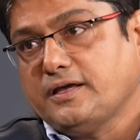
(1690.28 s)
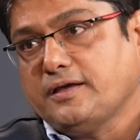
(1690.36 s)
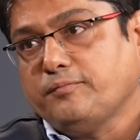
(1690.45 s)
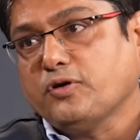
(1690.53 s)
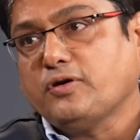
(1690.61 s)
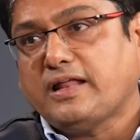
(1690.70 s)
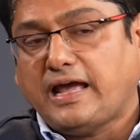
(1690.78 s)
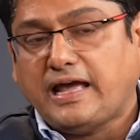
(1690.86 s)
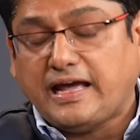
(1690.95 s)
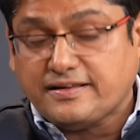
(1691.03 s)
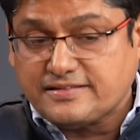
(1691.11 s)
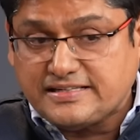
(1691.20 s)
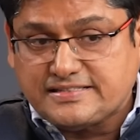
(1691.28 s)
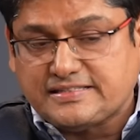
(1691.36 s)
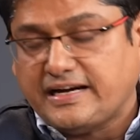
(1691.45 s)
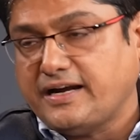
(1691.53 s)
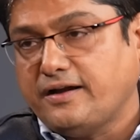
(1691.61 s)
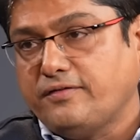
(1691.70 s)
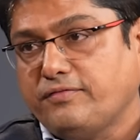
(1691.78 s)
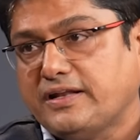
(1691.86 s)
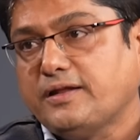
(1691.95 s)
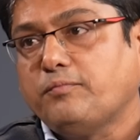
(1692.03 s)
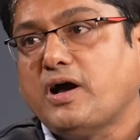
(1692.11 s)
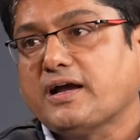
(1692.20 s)
Because as I said,
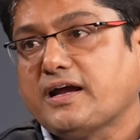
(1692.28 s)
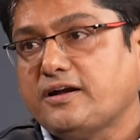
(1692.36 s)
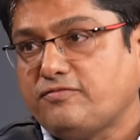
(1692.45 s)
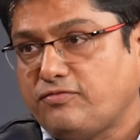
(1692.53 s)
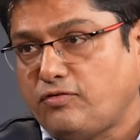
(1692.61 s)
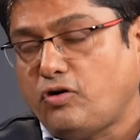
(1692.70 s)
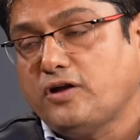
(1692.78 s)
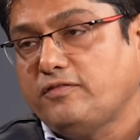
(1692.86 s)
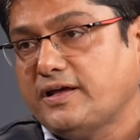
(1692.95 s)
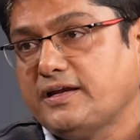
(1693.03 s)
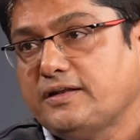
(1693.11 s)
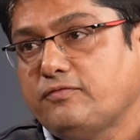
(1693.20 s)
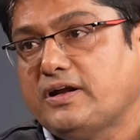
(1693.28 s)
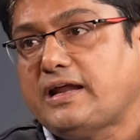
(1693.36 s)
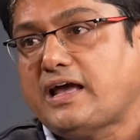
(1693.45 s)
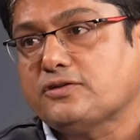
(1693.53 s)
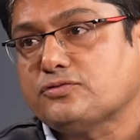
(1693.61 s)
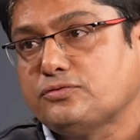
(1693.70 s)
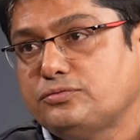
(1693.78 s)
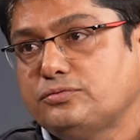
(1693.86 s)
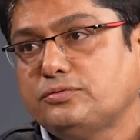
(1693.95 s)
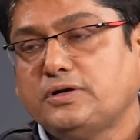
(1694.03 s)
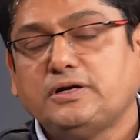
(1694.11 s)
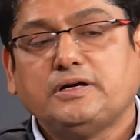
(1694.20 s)
when the market fall, wherein one has
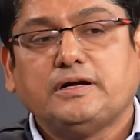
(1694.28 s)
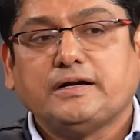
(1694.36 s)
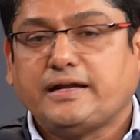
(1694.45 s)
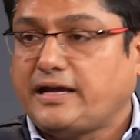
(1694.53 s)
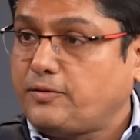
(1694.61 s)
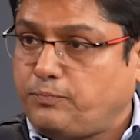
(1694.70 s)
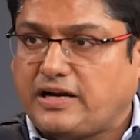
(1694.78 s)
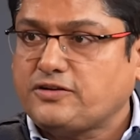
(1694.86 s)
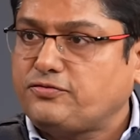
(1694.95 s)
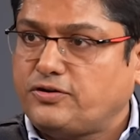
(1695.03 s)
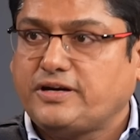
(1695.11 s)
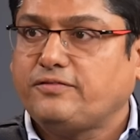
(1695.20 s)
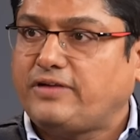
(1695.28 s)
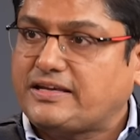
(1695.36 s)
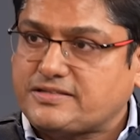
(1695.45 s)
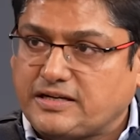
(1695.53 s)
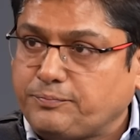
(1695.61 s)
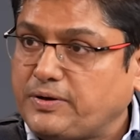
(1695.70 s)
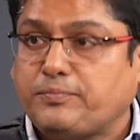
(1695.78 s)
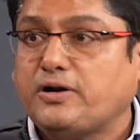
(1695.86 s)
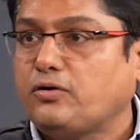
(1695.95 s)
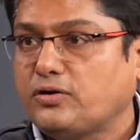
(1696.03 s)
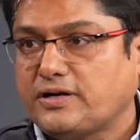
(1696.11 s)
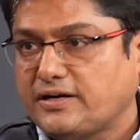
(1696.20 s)
to take plunge for investing, people
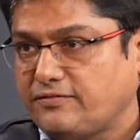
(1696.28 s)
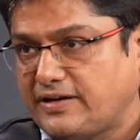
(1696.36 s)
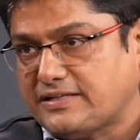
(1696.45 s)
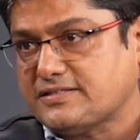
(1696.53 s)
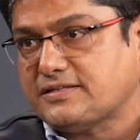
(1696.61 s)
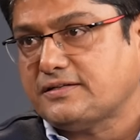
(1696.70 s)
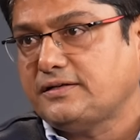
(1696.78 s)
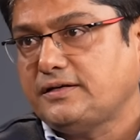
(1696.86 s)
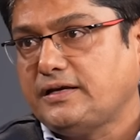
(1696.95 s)
don't invest.